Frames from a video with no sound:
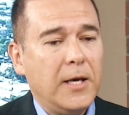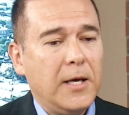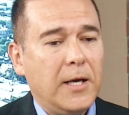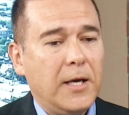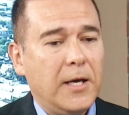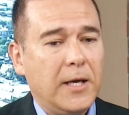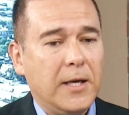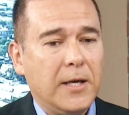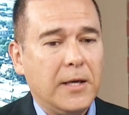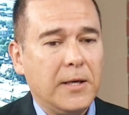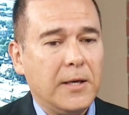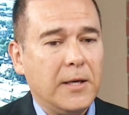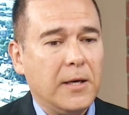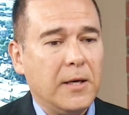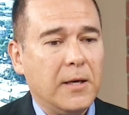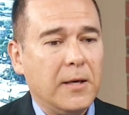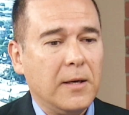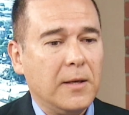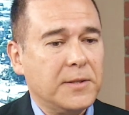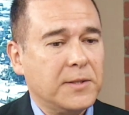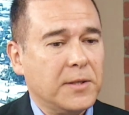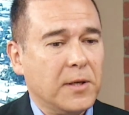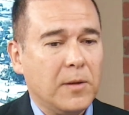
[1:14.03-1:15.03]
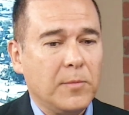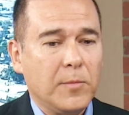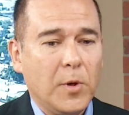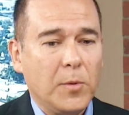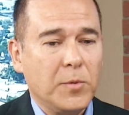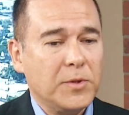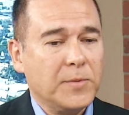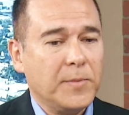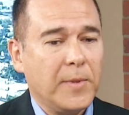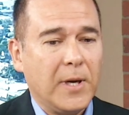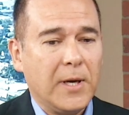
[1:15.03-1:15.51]
And uh, saw him
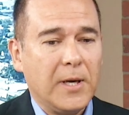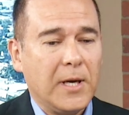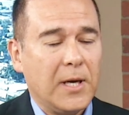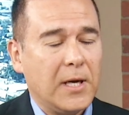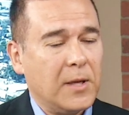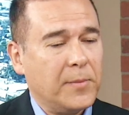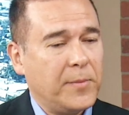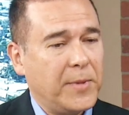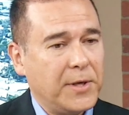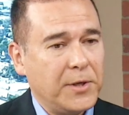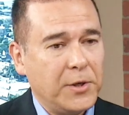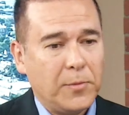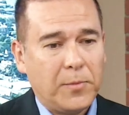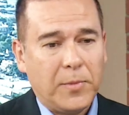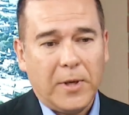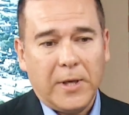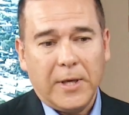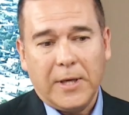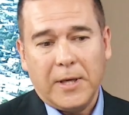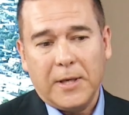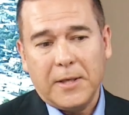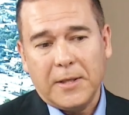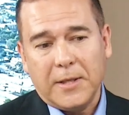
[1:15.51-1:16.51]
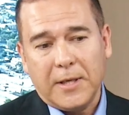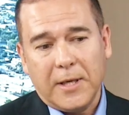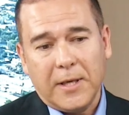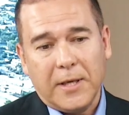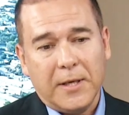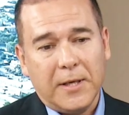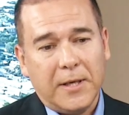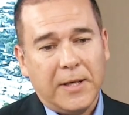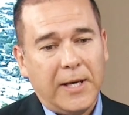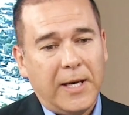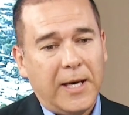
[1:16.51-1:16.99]
almost buy a jalapeno plant,
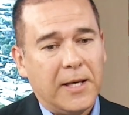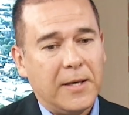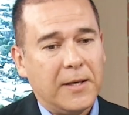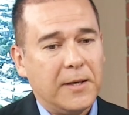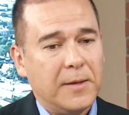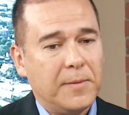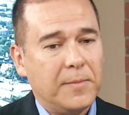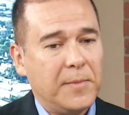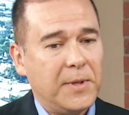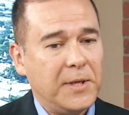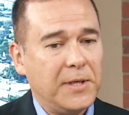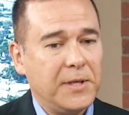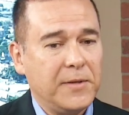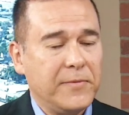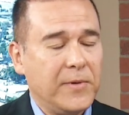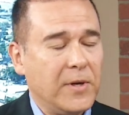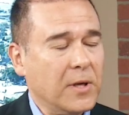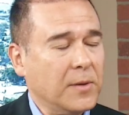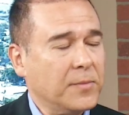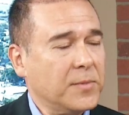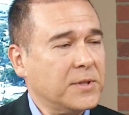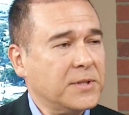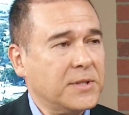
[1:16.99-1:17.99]
and he had a he developed a